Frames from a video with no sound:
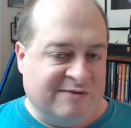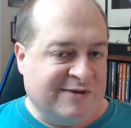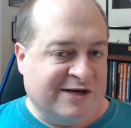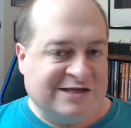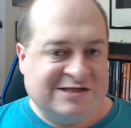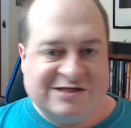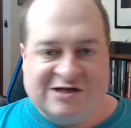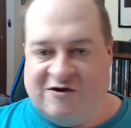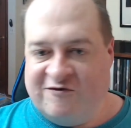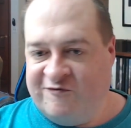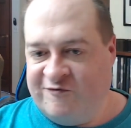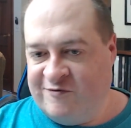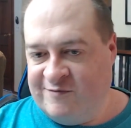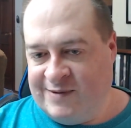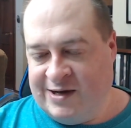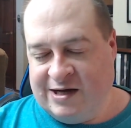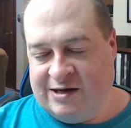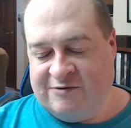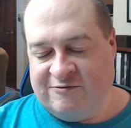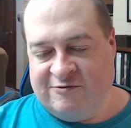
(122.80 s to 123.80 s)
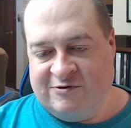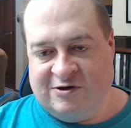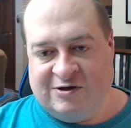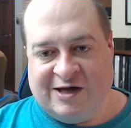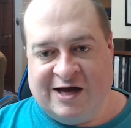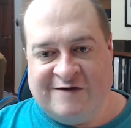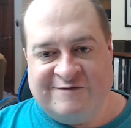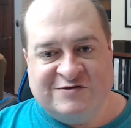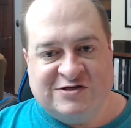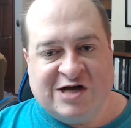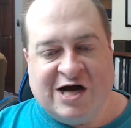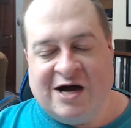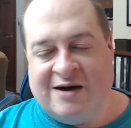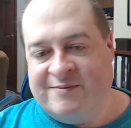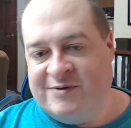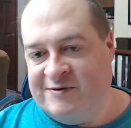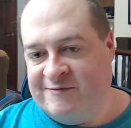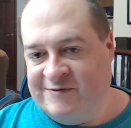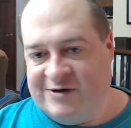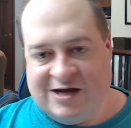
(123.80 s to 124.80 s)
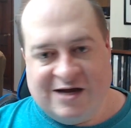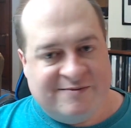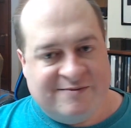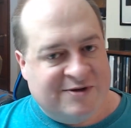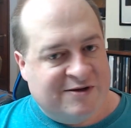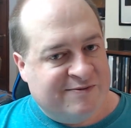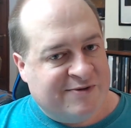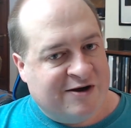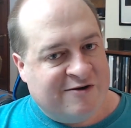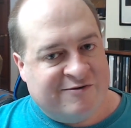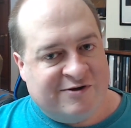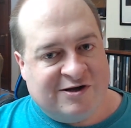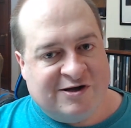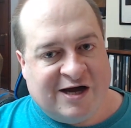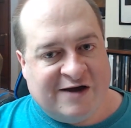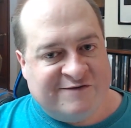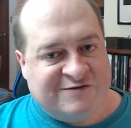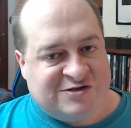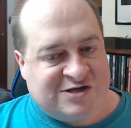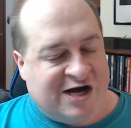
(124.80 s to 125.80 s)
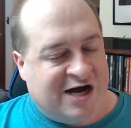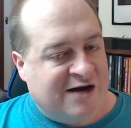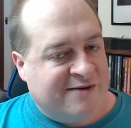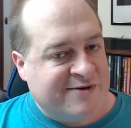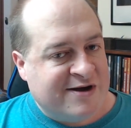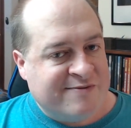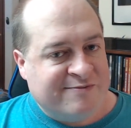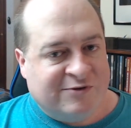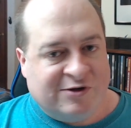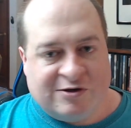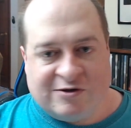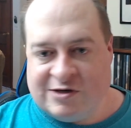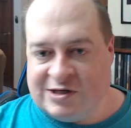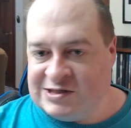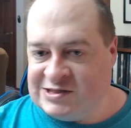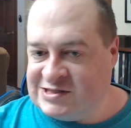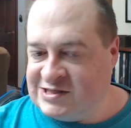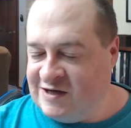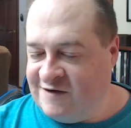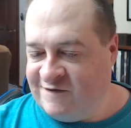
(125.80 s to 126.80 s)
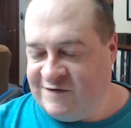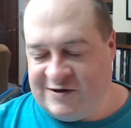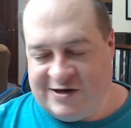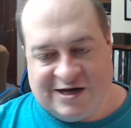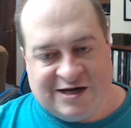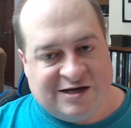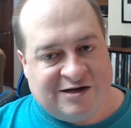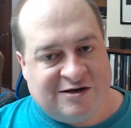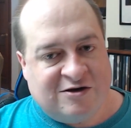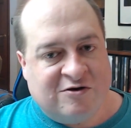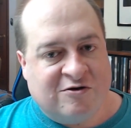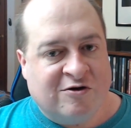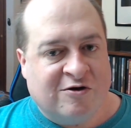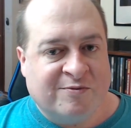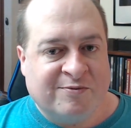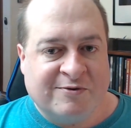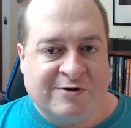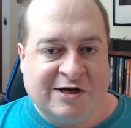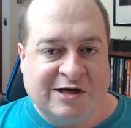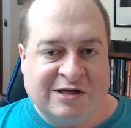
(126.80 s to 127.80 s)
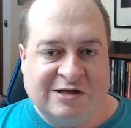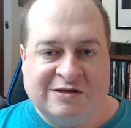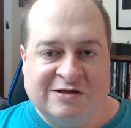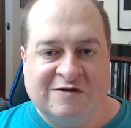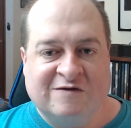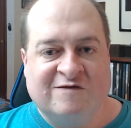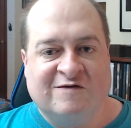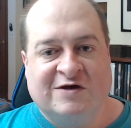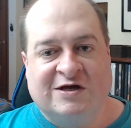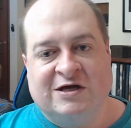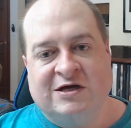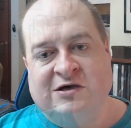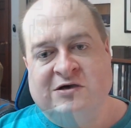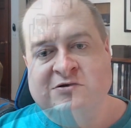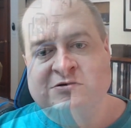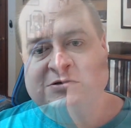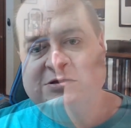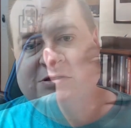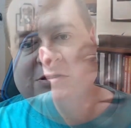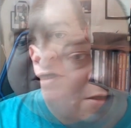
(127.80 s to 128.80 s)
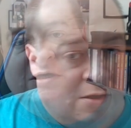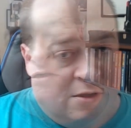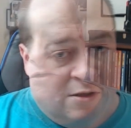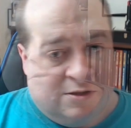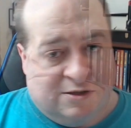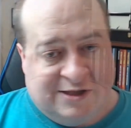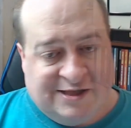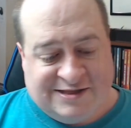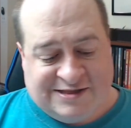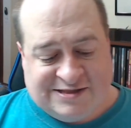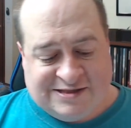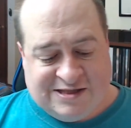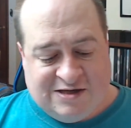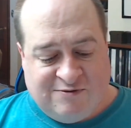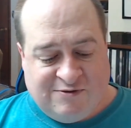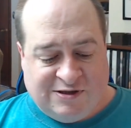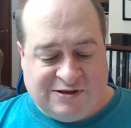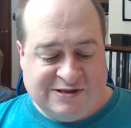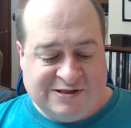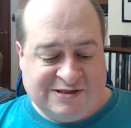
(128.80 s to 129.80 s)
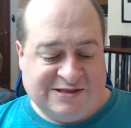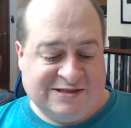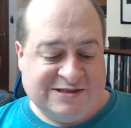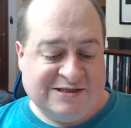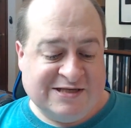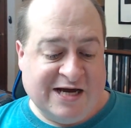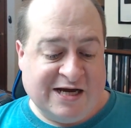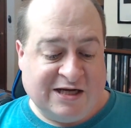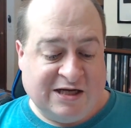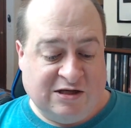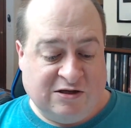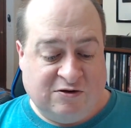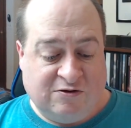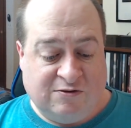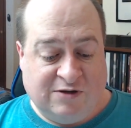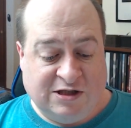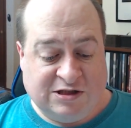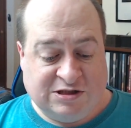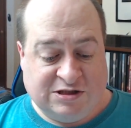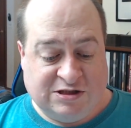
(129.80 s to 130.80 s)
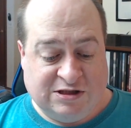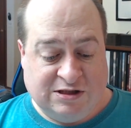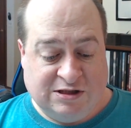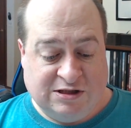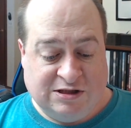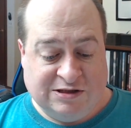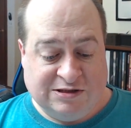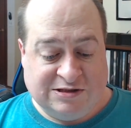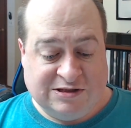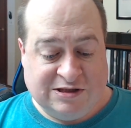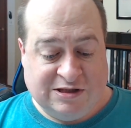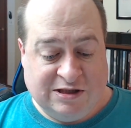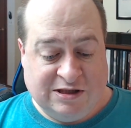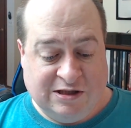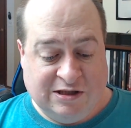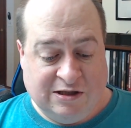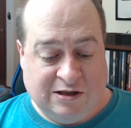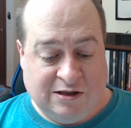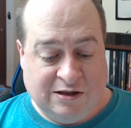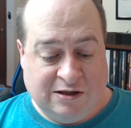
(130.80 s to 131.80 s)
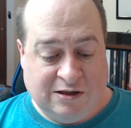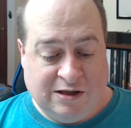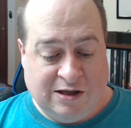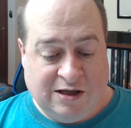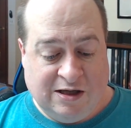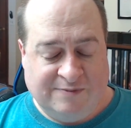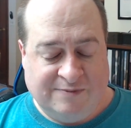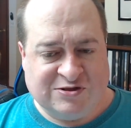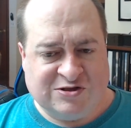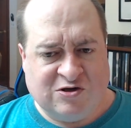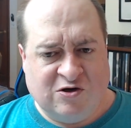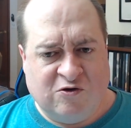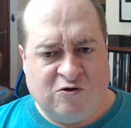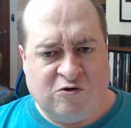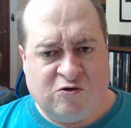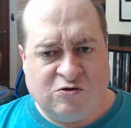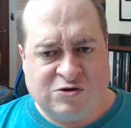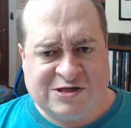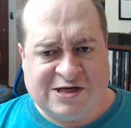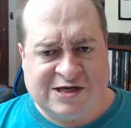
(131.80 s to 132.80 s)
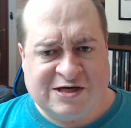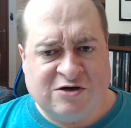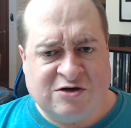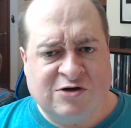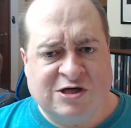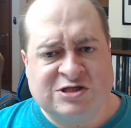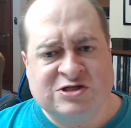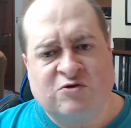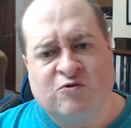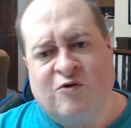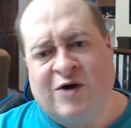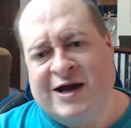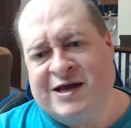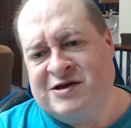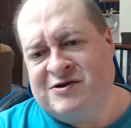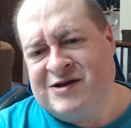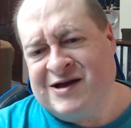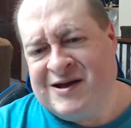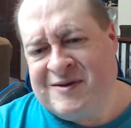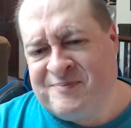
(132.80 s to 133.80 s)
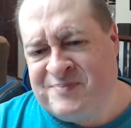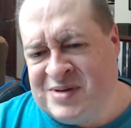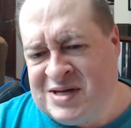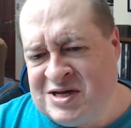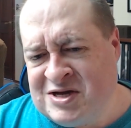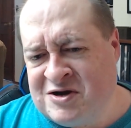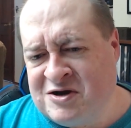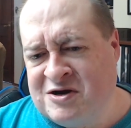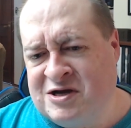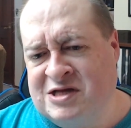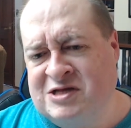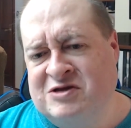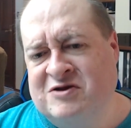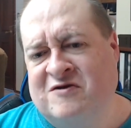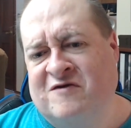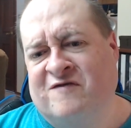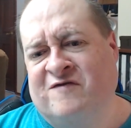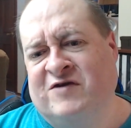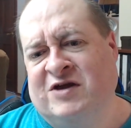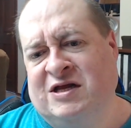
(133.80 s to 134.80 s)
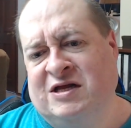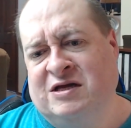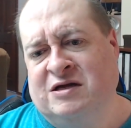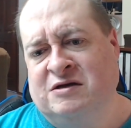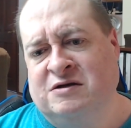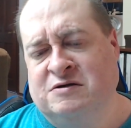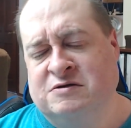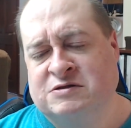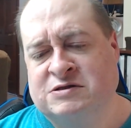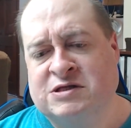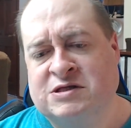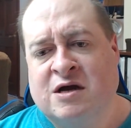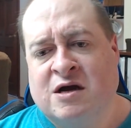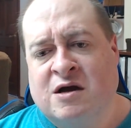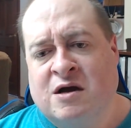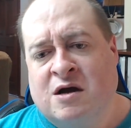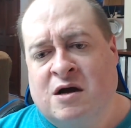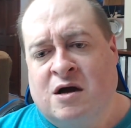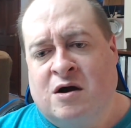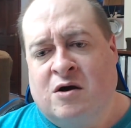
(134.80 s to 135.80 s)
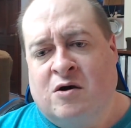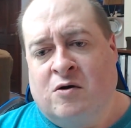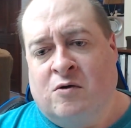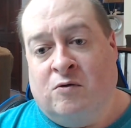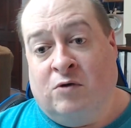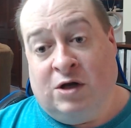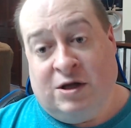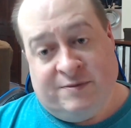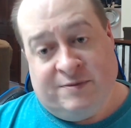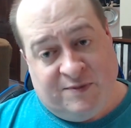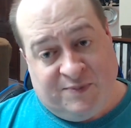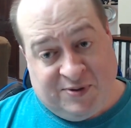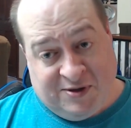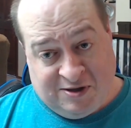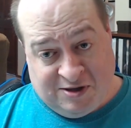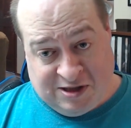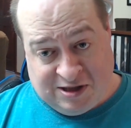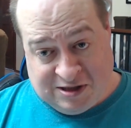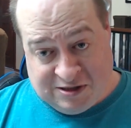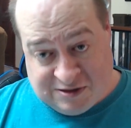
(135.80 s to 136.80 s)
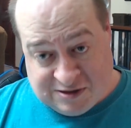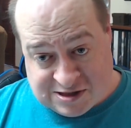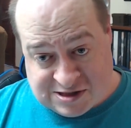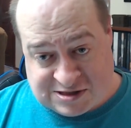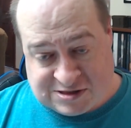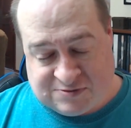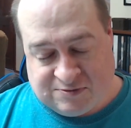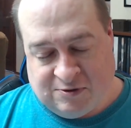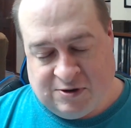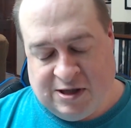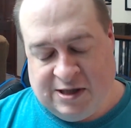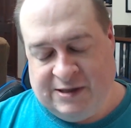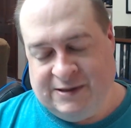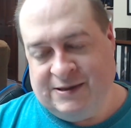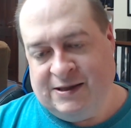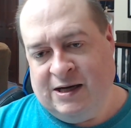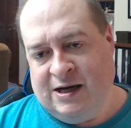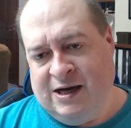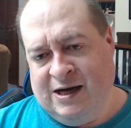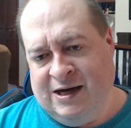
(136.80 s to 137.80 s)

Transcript: myself for my real life job. And when I'm at my real life job, I'm learning stuff that I can incorporate in the videos. So let's see what the second question is here. So second question, why do you not appear in your videos? Well, I'm appearing in this one.